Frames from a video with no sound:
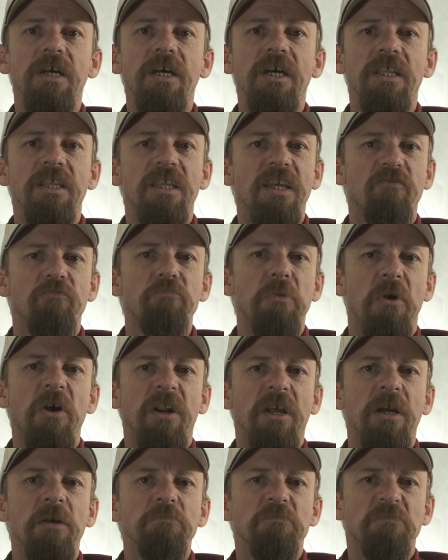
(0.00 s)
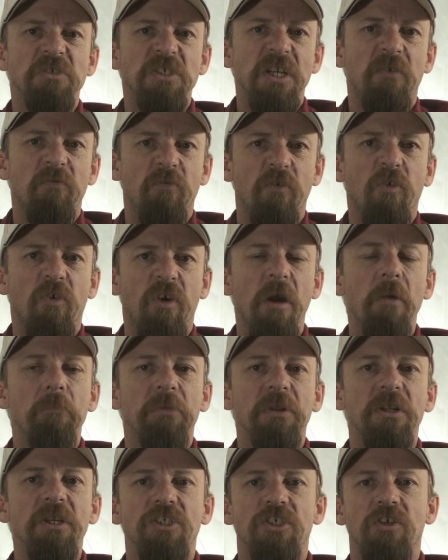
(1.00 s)
They've bought up several
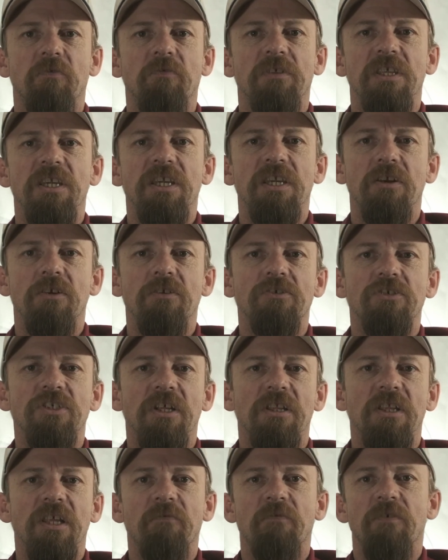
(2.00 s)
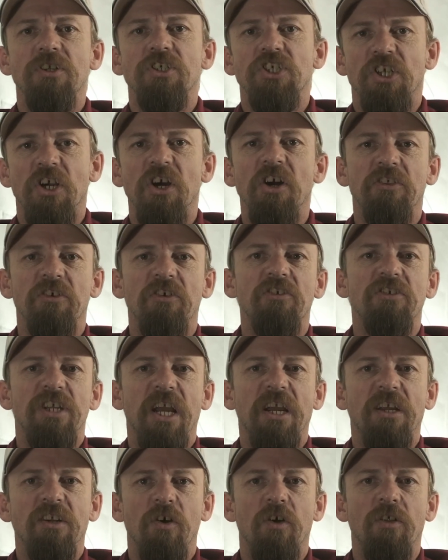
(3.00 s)
companies over the years to leverage other
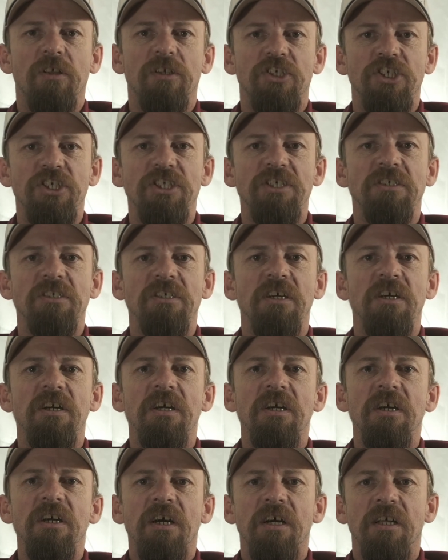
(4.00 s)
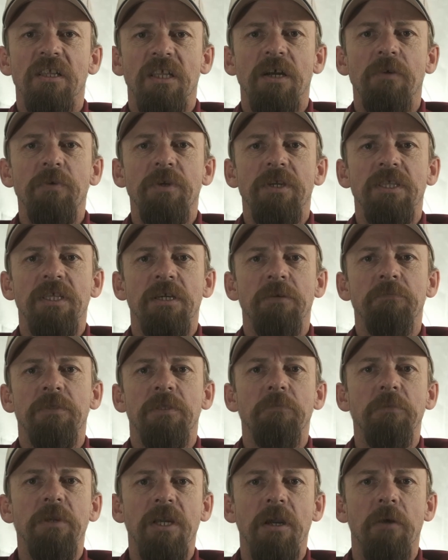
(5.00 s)
technologies, allowing them
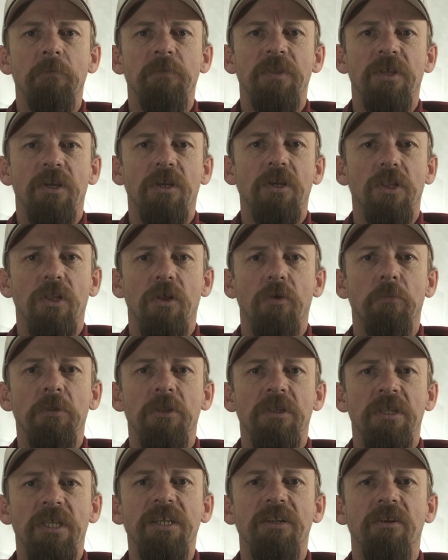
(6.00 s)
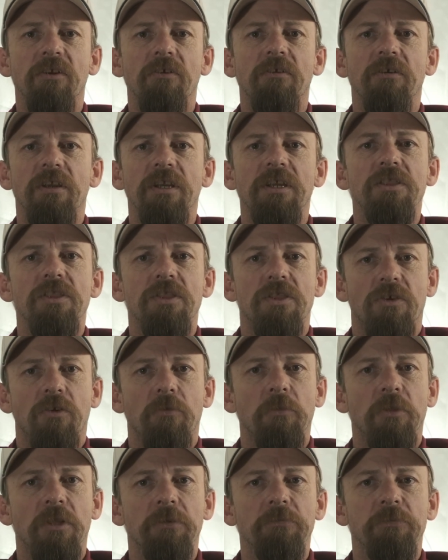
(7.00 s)
to become the global leader in
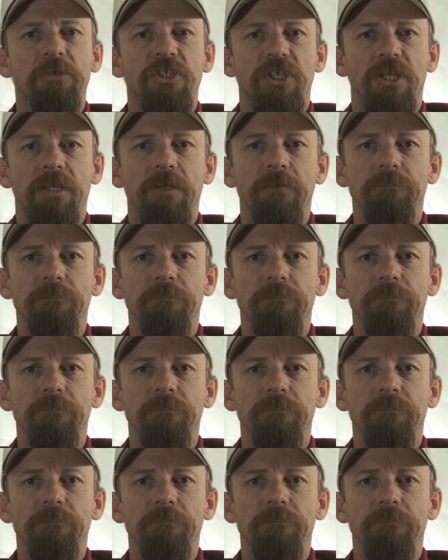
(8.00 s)
thermal imaging.